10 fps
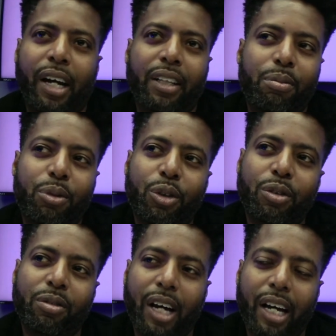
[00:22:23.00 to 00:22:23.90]

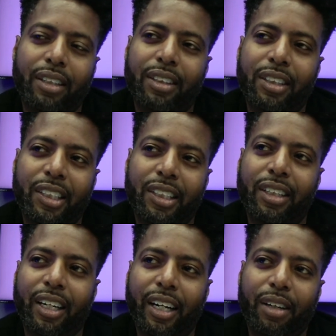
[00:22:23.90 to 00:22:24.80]
moved out of the hood and
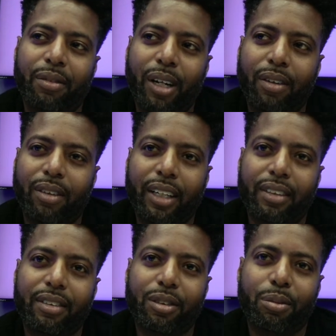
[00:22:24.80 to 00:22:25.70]
I got around like
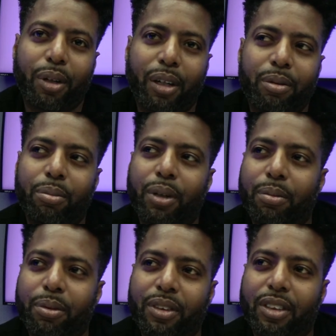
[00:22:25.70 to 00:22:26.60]
suburban
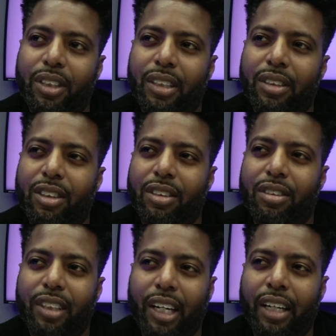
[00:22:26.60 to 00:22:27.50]
people and shit and just
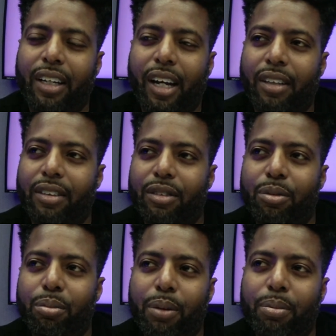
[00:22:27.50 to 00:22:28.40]
seeing how
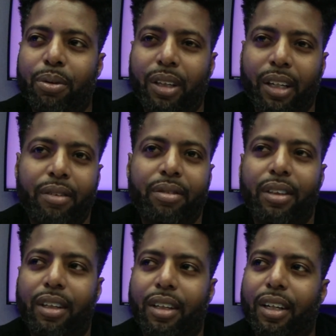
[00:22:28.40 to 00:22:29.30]
different people lived,
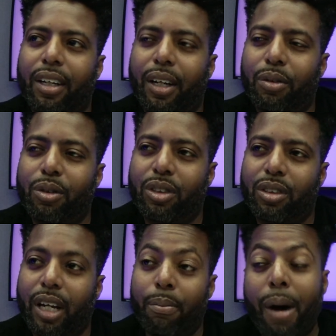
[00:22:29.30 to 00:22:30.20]
it was just
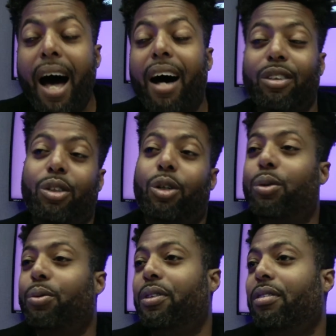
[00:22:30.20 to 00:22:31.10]
like my
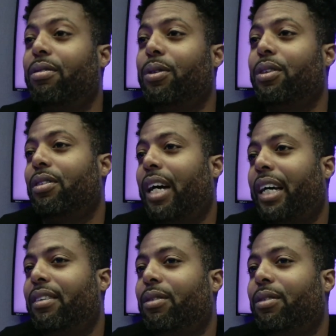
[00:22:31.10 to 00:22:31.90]
household was nice.